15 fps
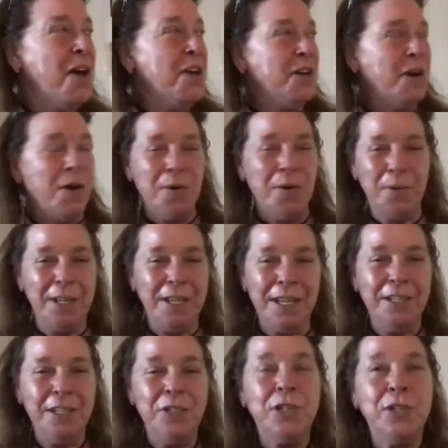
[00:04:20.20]
you know,
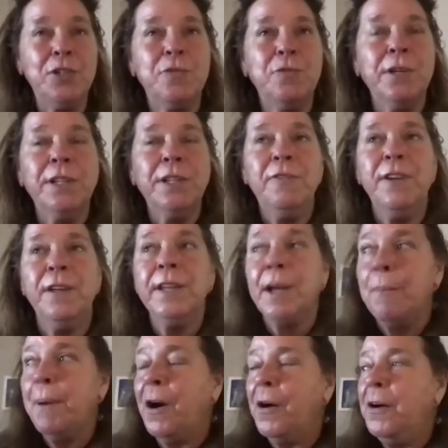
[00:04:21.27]
and just really feeling a
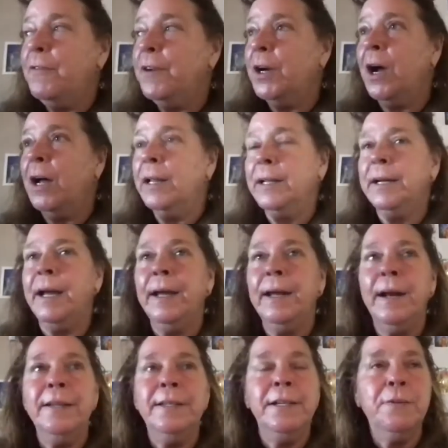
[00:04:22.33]
part of it all. And,
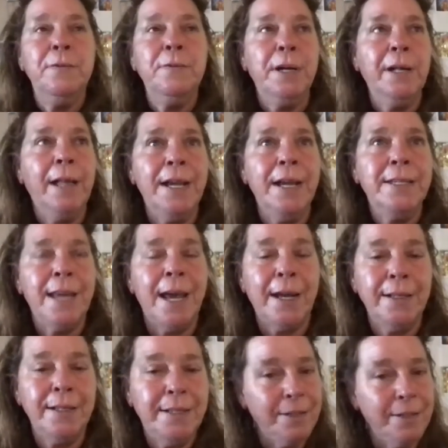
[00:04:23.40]
and I didn't realize that
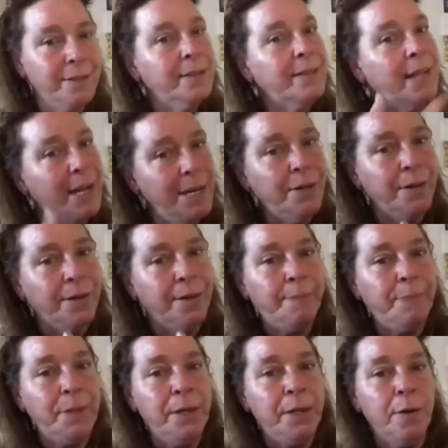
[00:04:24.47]
until later,
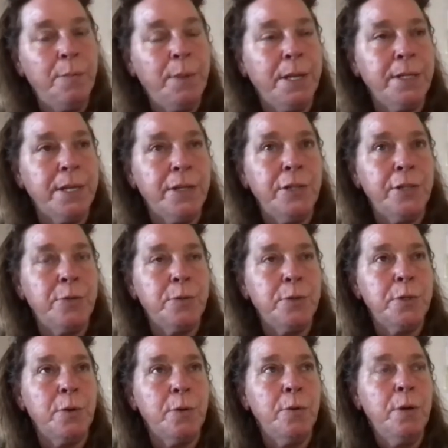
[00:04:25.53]
you know, because I just was
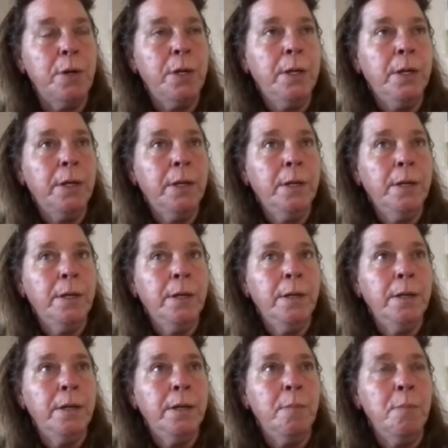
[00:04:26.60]
so
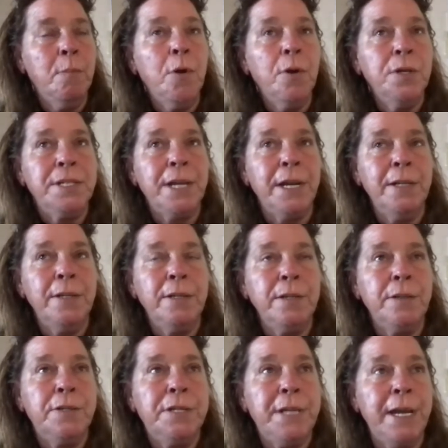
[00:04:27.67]
immersed. I
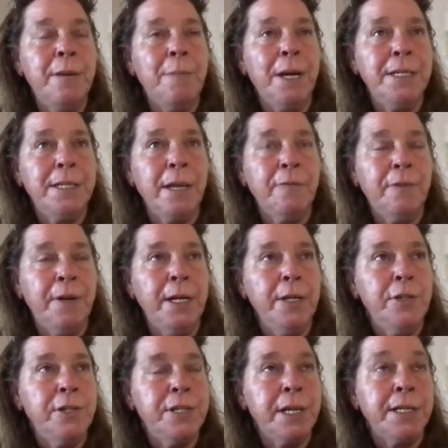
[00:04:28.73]
didn't say to myself at
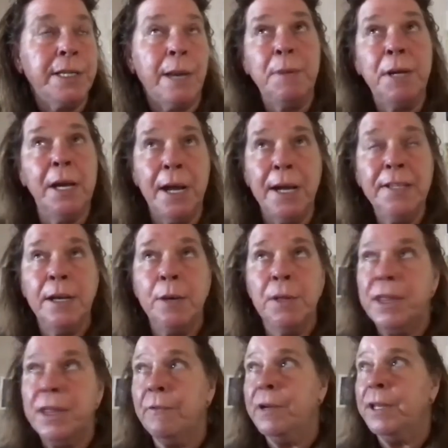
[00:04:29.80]
age six, I'm connecting
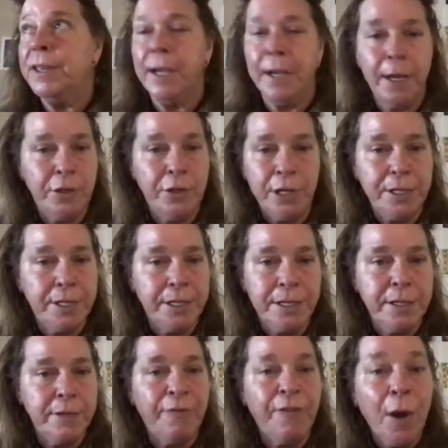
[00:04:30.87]
with everything. I just
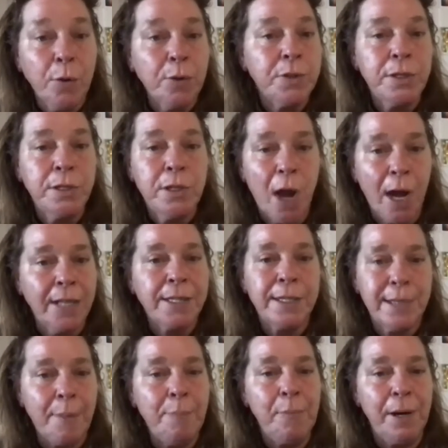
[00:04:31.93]
felt not
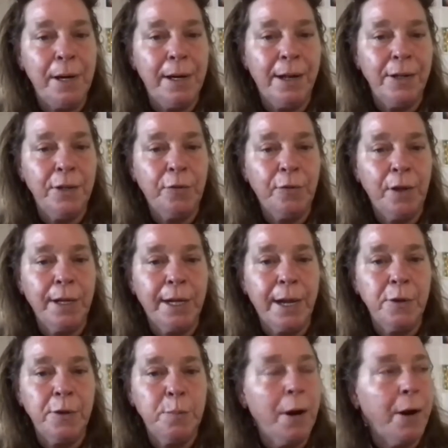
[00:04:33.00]
separate. I just felt like I
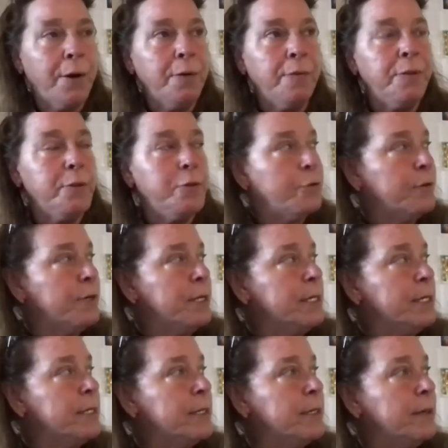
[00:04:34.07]
was part of the
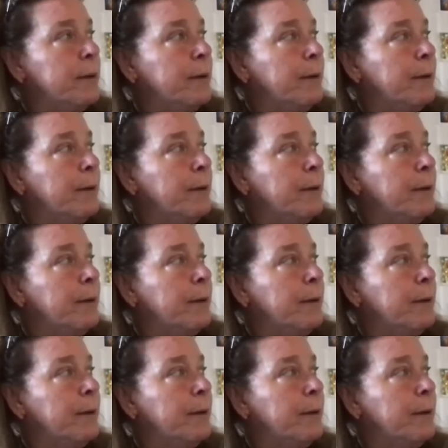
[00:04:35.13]
trees. And